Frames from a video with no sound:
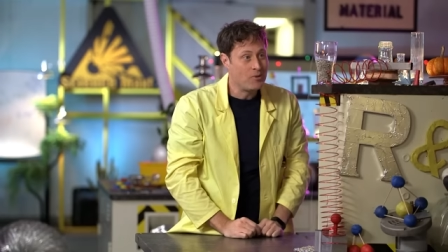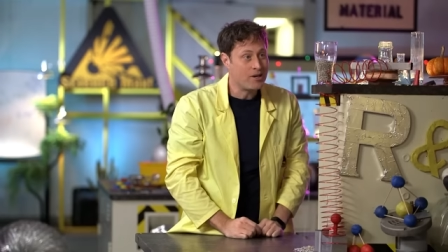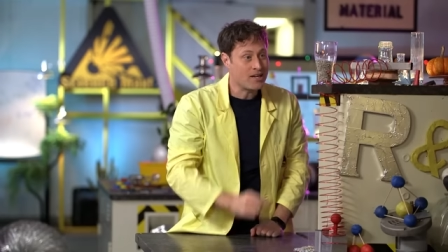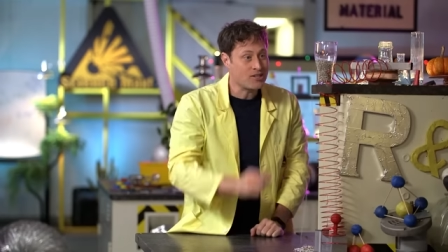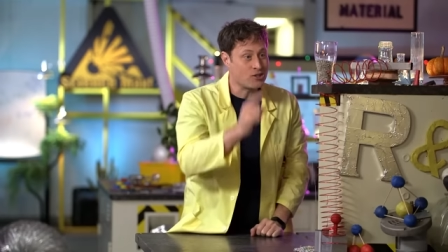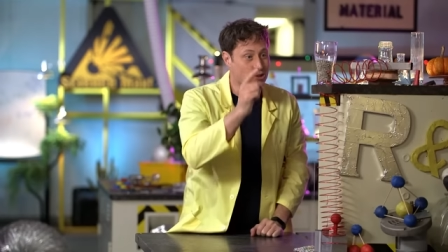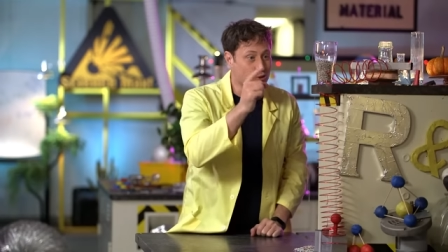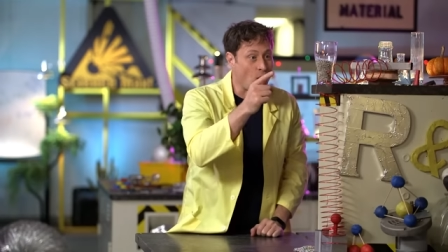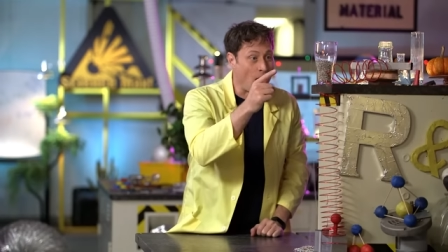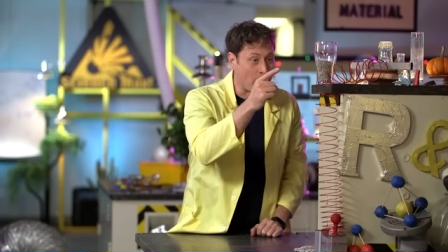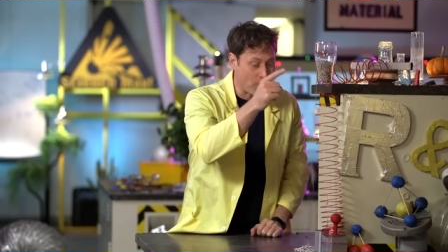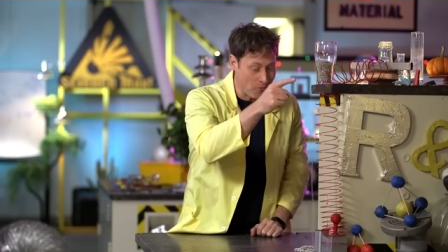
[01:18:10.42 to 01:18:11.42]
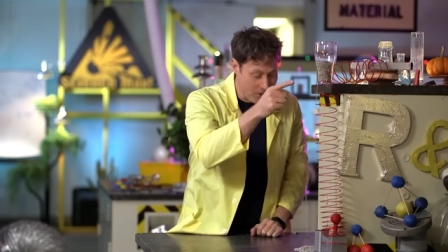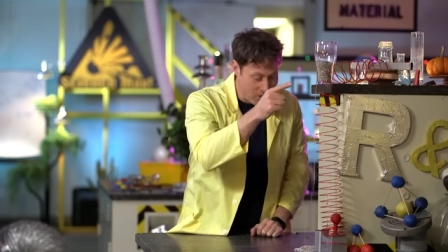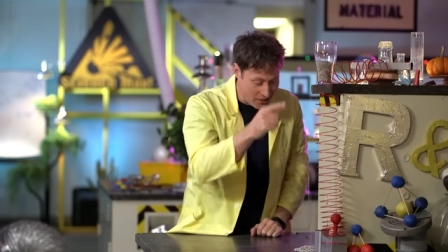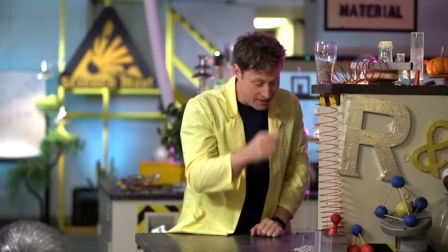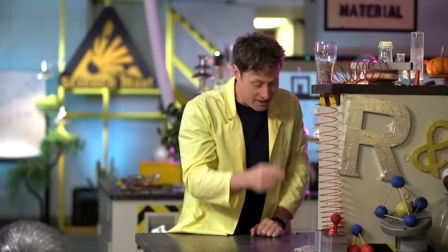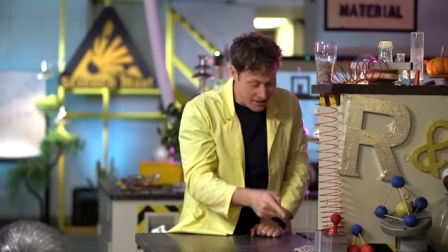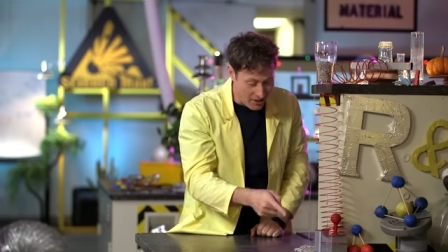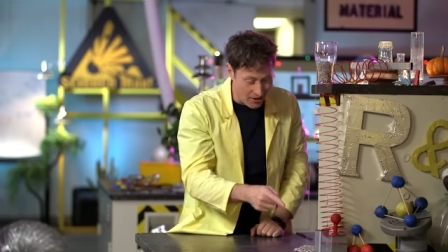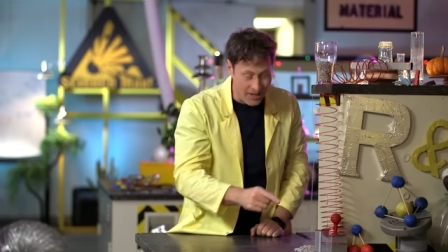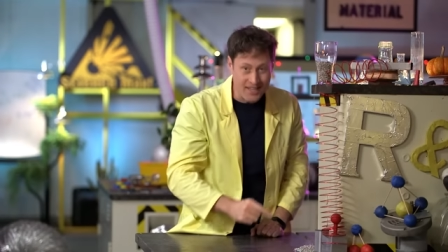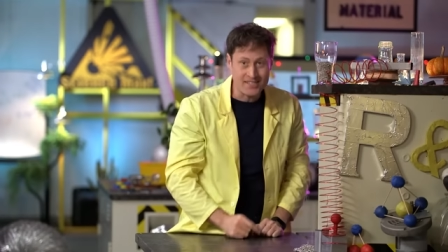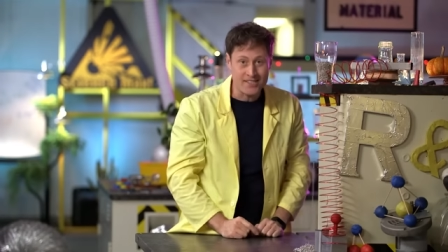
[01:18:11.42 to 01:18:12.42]
Because the drop from here to here
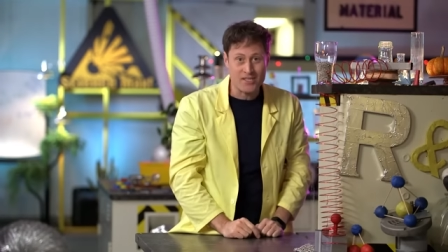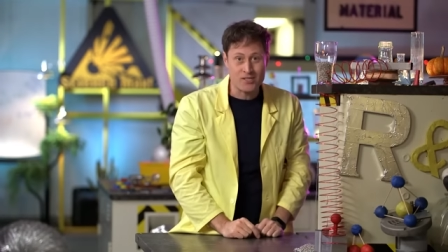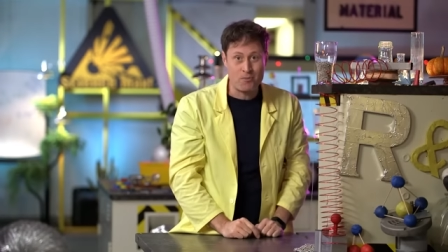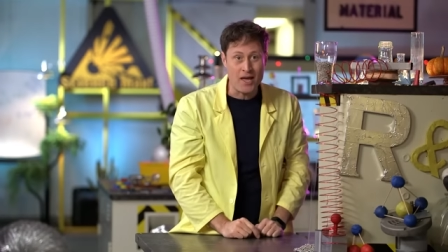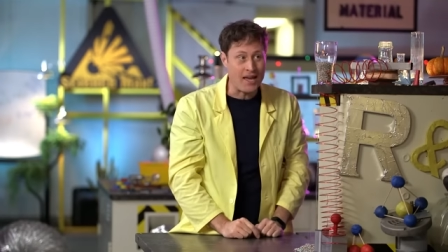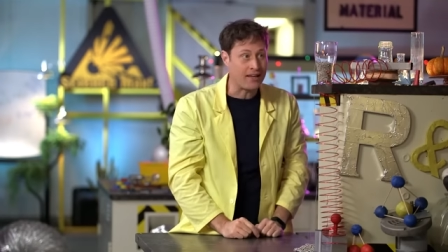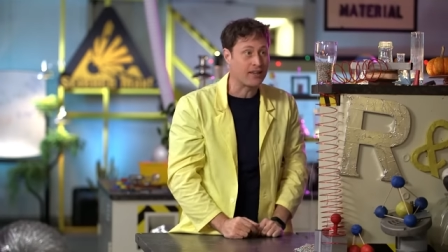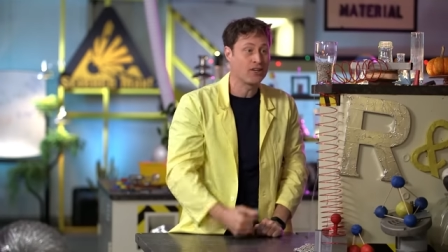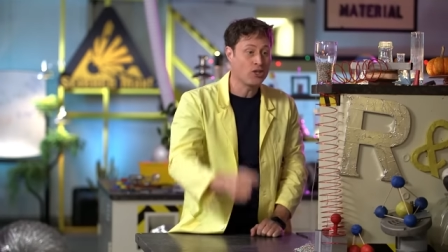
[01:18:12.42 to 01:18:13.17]
isn't as big.